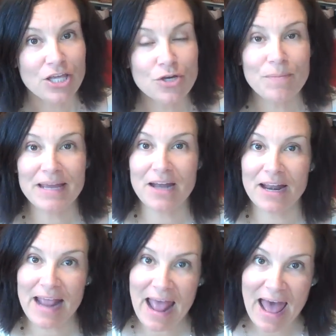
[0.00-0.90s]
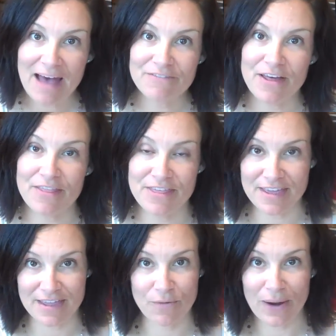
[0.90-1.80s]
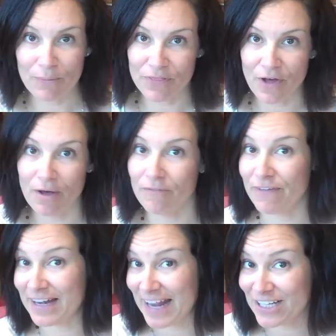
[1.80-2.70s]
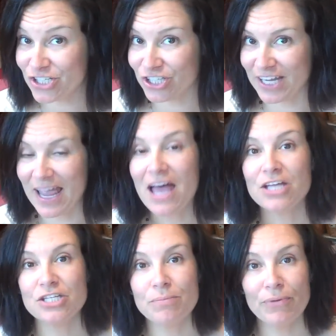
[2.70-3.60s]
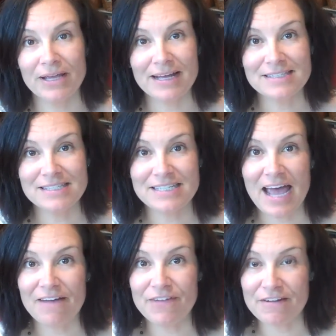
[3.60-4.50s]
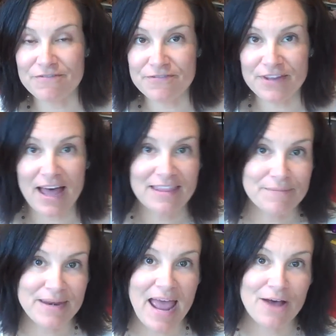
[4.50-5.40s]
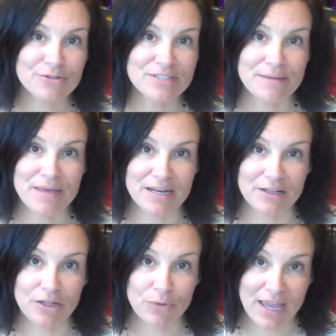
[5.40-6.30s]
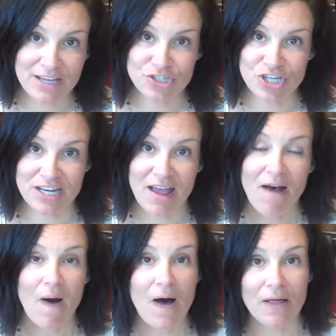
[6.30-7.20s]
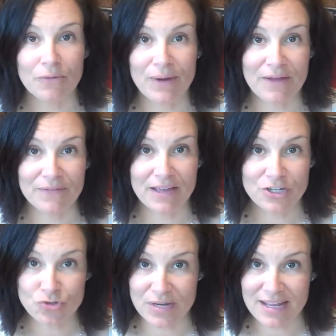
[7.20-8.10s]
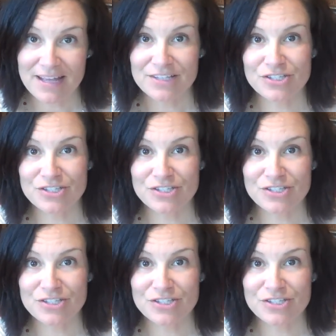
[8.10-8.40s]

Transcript: you may not have the wherewithal financially to bring a staff and fly them and house them in a location all around the country.